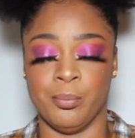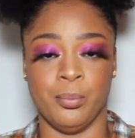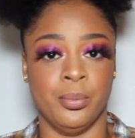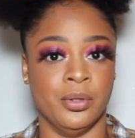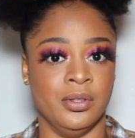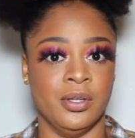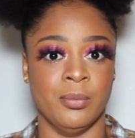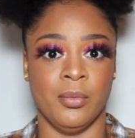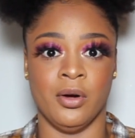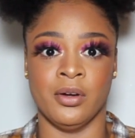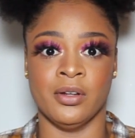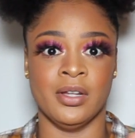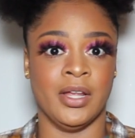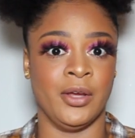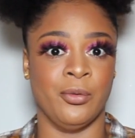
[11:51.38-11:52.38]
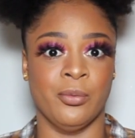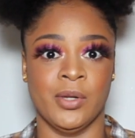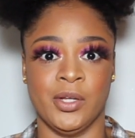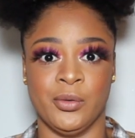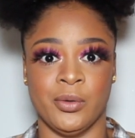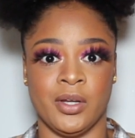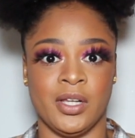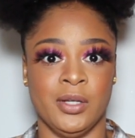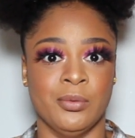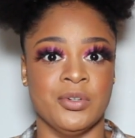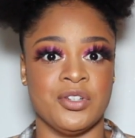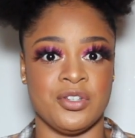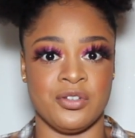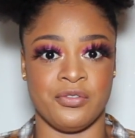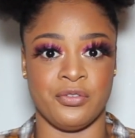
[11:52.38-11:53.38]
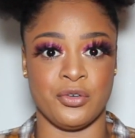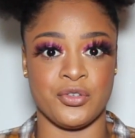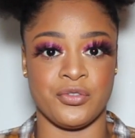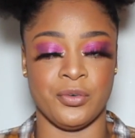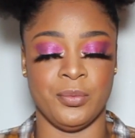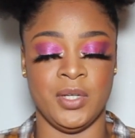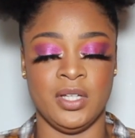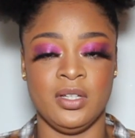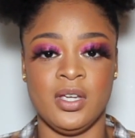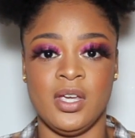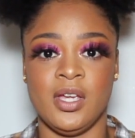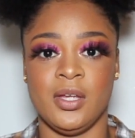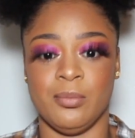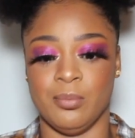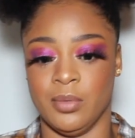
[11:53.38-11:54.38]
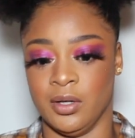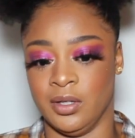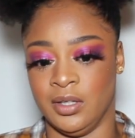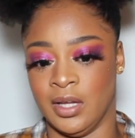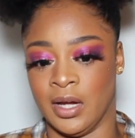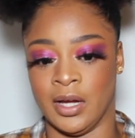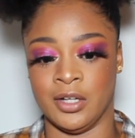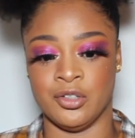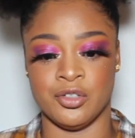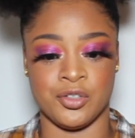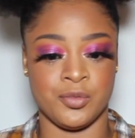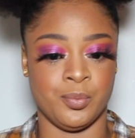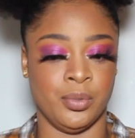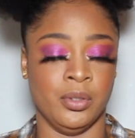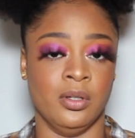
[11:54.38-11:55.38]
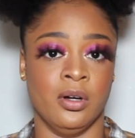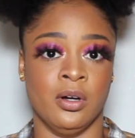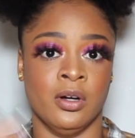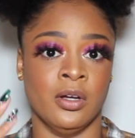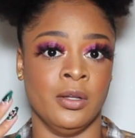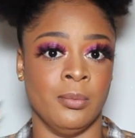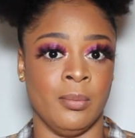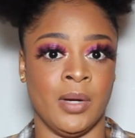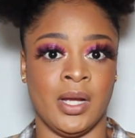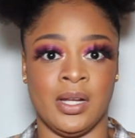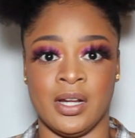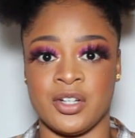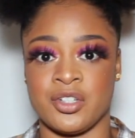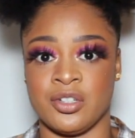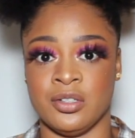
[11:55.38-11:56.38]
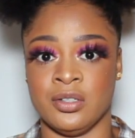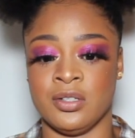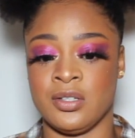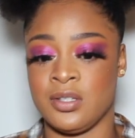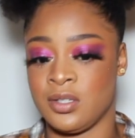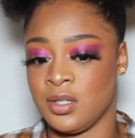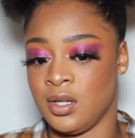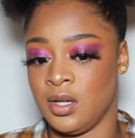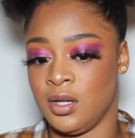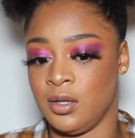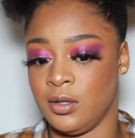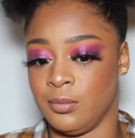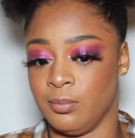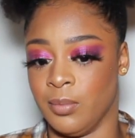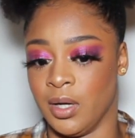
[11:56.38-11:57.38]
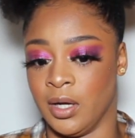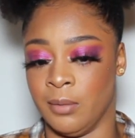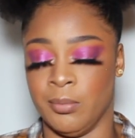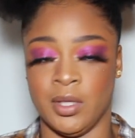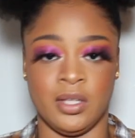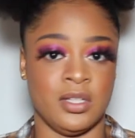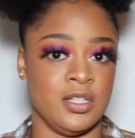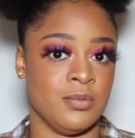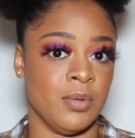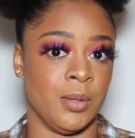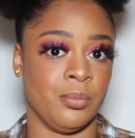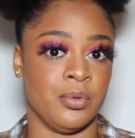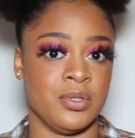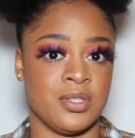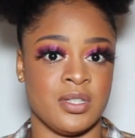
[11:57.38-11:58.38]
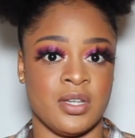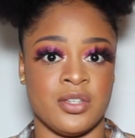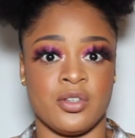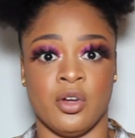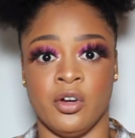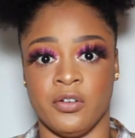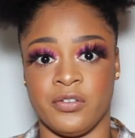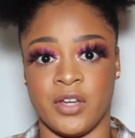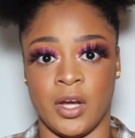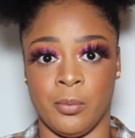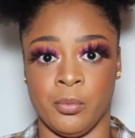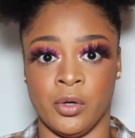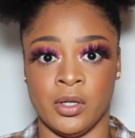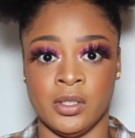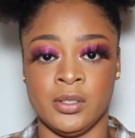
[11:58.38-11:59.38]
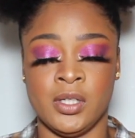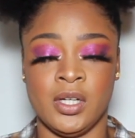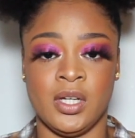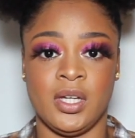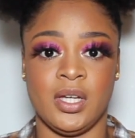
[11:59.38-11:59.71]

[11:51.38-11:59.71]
put them on like really quickly, which is a first for me. But yeah, I just put on my lashes by Minkies by Princess off camera.